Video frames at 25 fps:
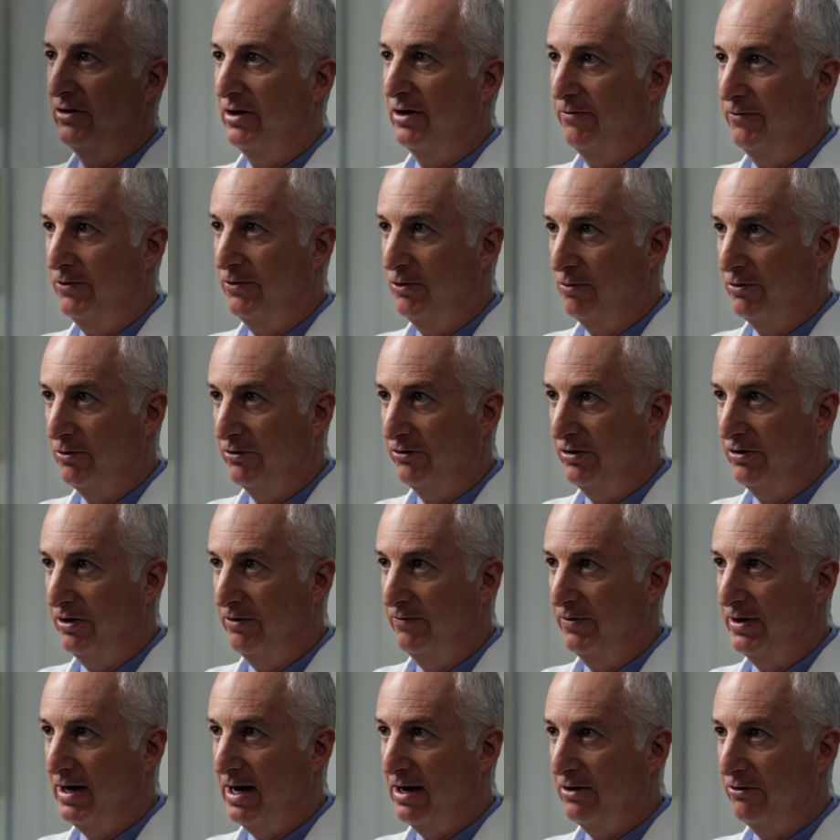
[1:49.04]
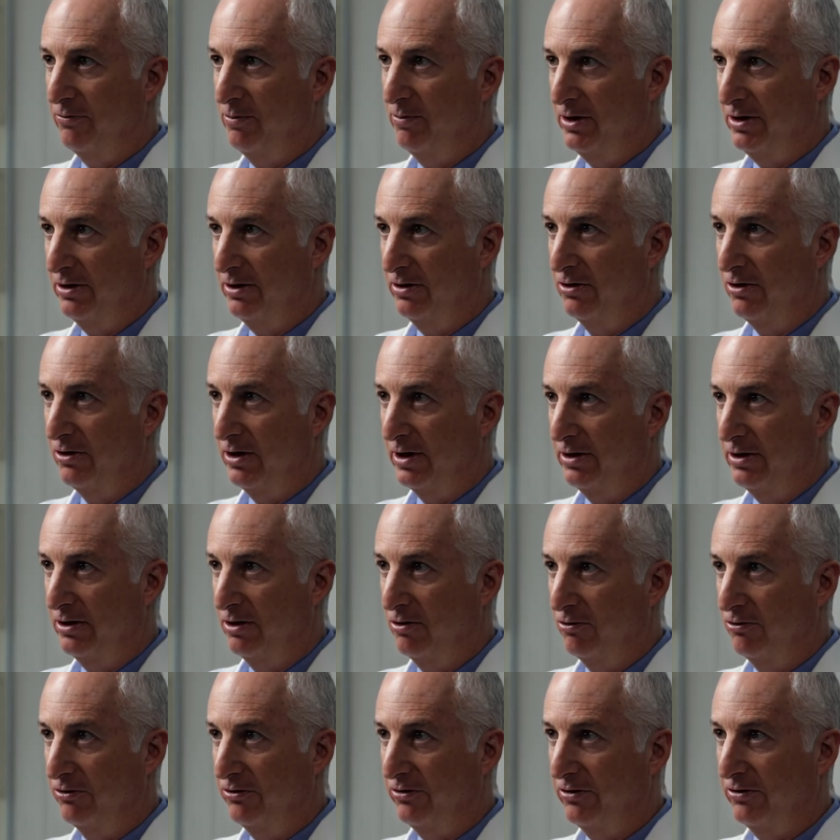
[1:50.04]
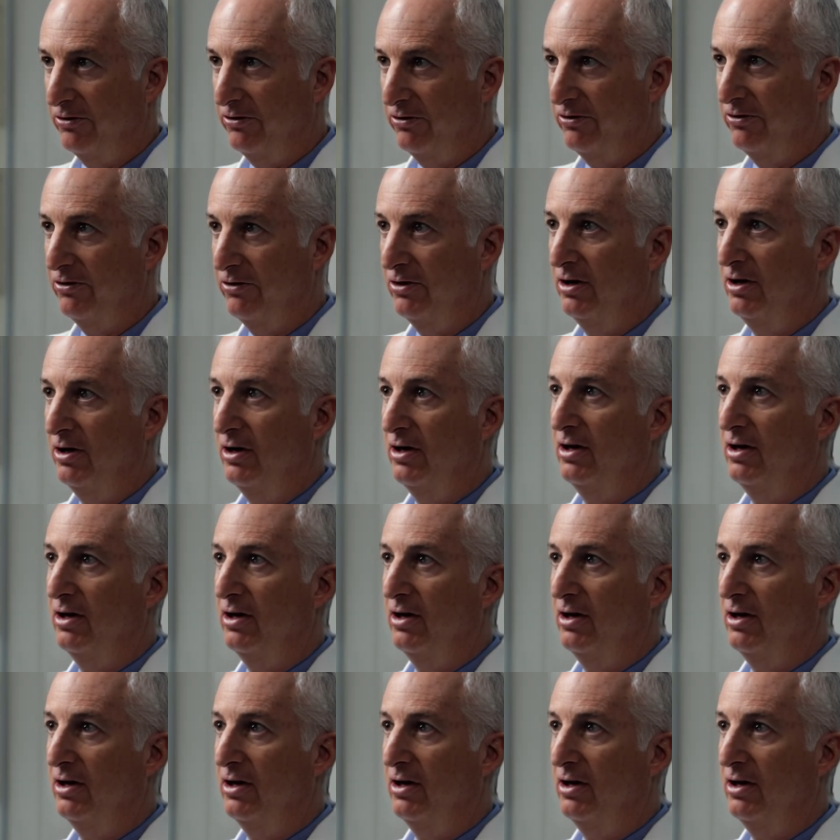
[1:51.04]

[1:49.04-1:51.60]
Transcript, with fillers: If you receive an asthma diagnosis,